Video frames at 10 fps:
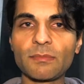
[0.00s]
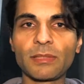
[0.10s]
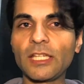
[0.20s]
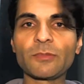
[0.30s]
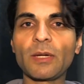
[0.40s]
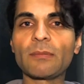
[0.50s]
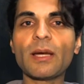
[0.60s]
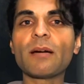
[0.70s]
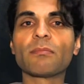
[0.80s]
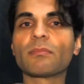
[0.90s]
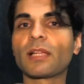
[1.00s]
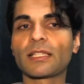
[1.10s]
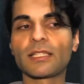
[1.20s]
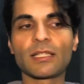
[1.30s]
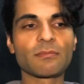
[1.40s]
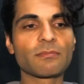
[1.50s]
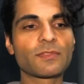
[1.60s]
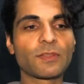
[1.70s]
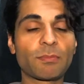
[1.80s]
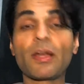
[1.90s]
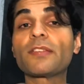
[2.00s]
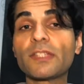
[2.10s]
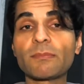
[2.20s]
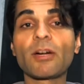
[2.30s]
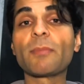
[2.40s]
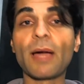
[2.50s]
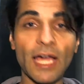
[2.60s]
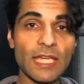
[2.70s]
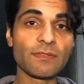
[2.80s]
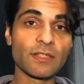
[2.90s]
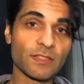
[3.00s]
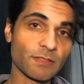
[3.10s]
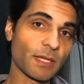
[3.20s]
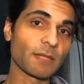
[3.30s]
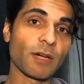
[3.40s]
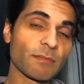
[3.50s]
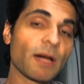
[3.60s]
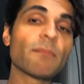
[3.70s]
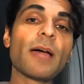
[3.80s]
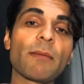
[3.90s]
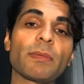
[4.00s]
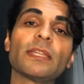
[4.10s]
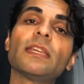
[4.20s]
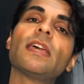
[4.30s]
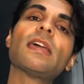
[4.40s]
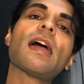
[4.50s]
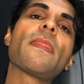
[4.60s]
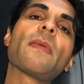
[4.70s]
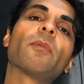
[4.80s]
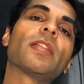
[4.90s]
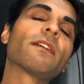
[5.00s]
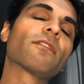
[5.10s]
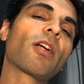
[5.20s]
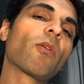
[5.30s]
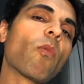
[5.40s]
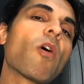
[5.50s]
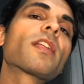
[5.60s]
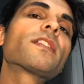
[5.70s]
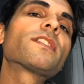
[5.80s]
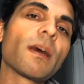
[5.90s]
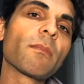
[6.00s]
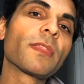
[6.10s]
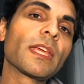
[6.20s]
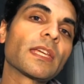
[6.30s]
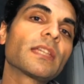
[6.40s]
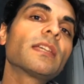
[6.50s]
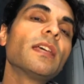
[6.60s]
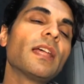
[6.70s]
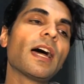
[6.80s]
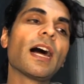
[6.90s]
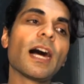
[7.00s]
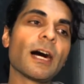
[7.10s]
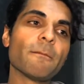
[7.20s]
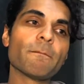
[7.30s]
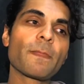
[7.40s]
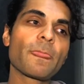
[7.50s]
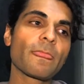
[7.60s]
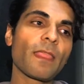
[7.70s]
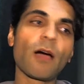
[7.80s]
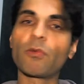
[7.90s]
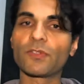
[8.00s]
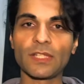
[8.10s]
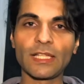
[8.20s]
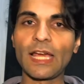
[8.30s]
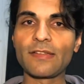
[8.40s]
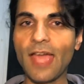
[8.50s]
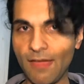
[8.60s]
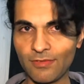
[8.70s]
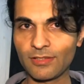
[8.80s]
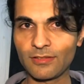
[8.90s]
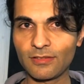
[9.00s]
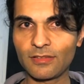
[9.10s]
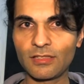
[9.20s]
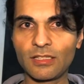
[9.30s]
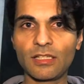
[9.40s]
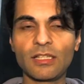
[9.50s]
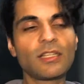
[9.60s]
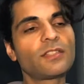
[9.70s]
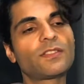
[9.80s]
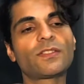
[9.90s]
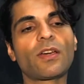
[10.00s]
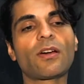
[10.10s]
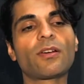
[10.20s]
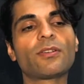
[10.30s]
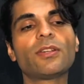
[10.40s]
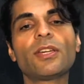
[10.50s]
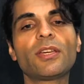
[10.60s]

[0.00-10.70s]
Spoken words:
to please my mum, like suppressing my behaviour to make my mum happy. And then whenever I wanted something, I wasn't allowed to have it. So